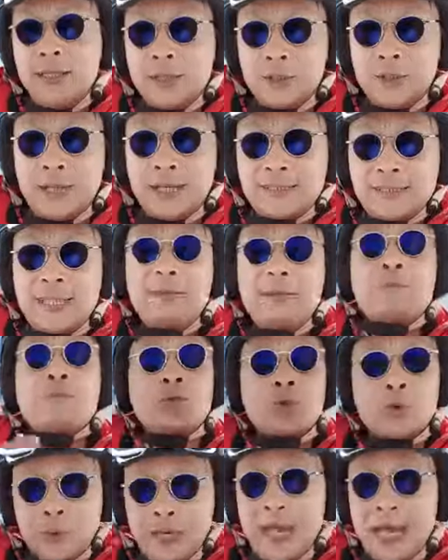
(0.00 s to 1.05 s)
USD,
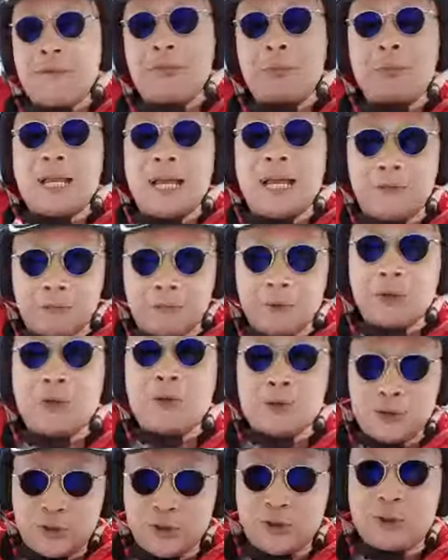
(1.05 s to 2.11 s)
we have a plan for
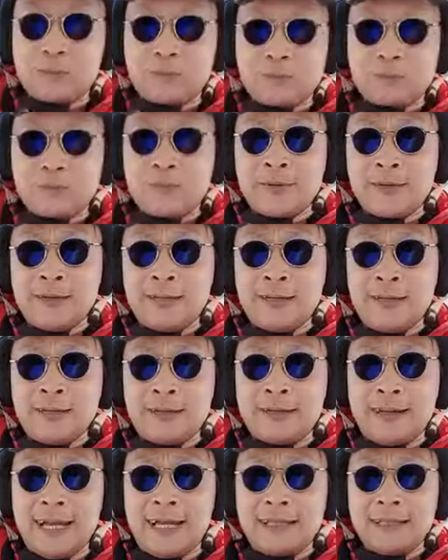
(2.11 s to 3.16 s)
you too.
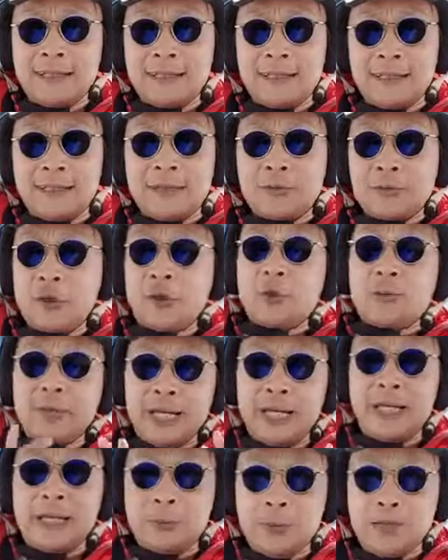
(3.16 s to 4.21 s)
All right? So
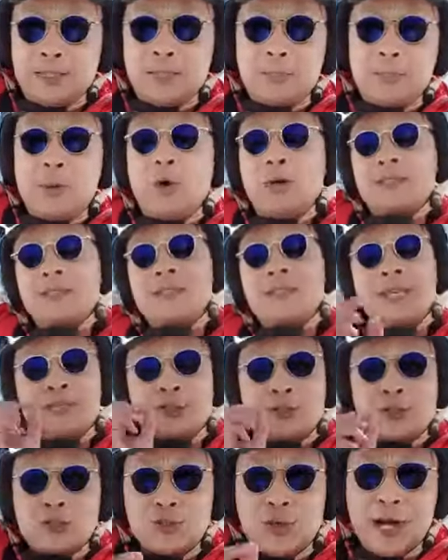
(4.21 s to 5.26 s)
really, what's important
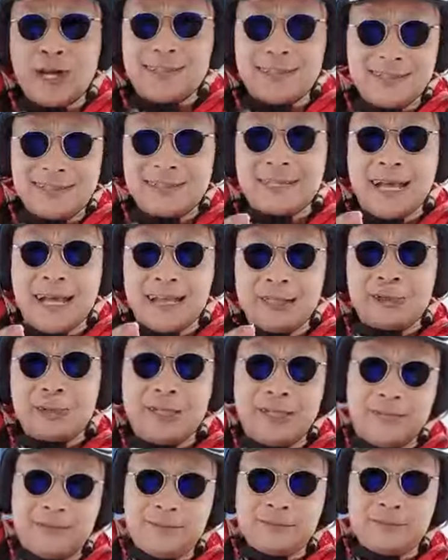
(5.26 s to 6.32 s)
is not
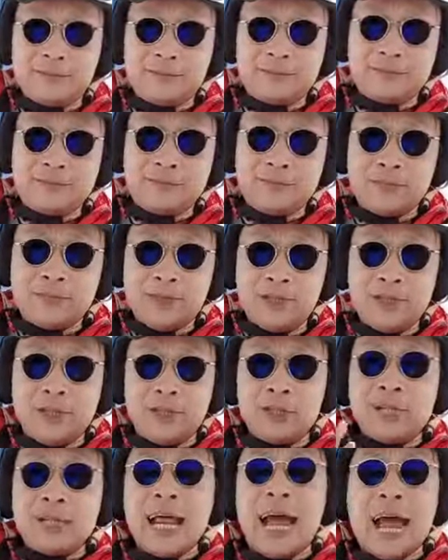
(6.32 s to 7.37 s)
salary.
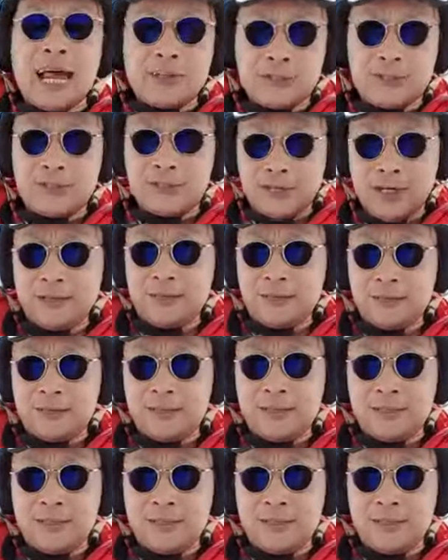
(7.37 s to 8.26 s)
You got to ask yourself,